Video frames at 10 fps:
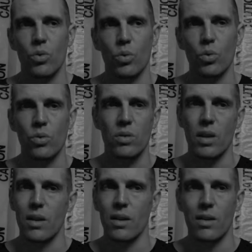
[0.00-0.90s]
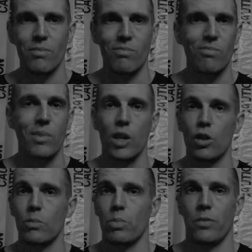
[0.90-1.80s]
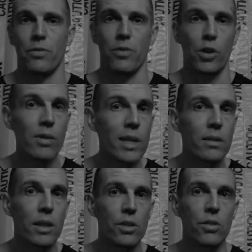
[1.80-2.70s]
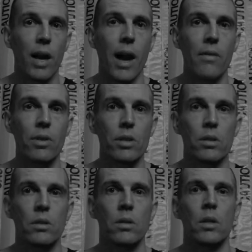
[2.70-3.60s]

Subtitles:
they could prefer it, that you have it.